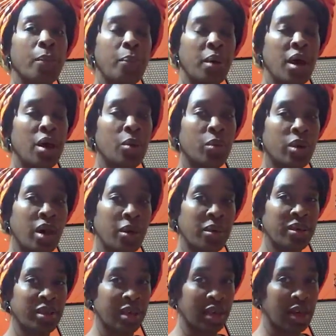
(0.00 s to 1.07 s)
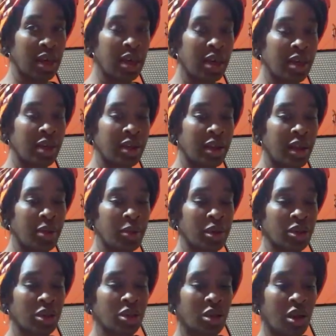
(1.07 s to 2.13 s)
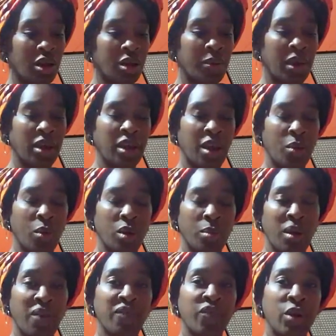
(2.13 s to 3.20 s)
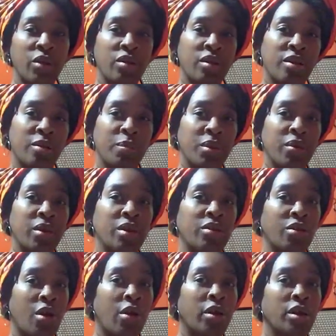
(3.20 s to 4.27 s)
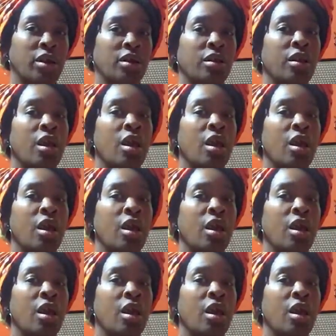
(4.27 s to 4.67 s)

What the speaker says: But when I was a kid, I wanted to talk about like one of my first experience gardening.